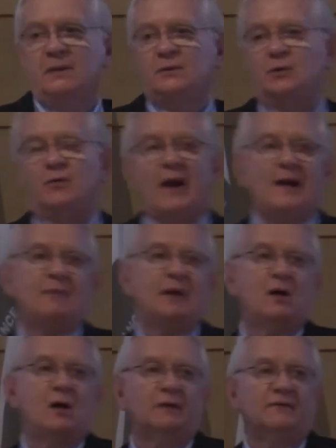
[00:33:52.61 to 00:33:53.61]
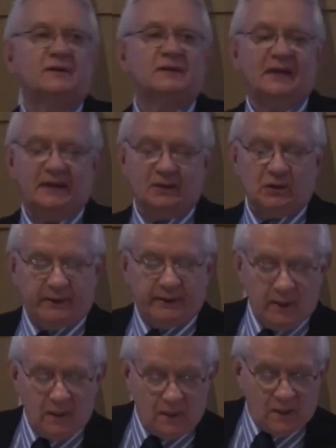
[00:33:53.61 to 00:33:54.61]
to grab the conversation
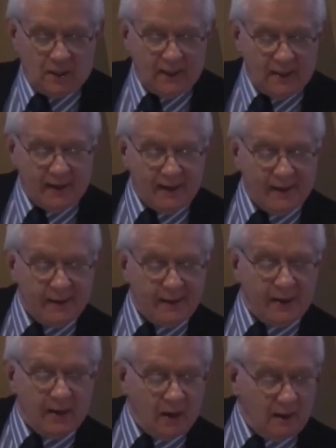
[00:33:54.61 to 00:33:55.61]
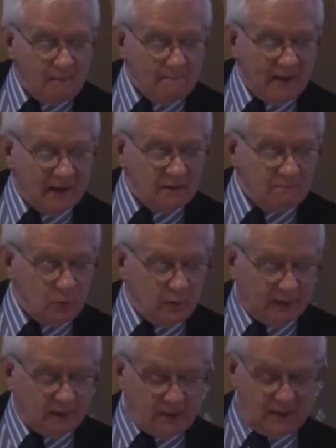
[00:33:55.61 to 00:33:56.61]
and make a
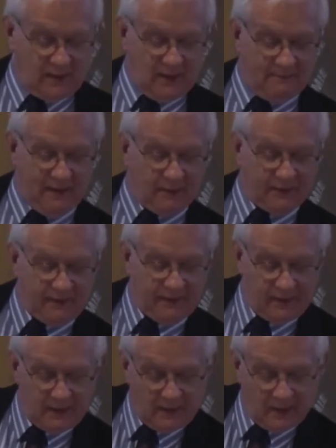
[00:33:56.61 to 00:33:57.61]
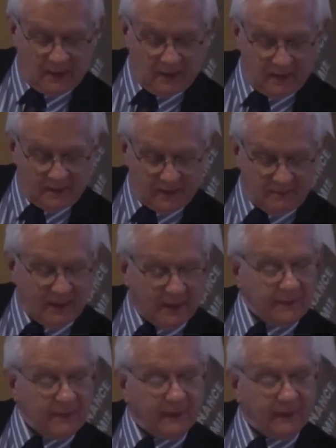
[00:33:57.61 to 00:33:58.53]
point about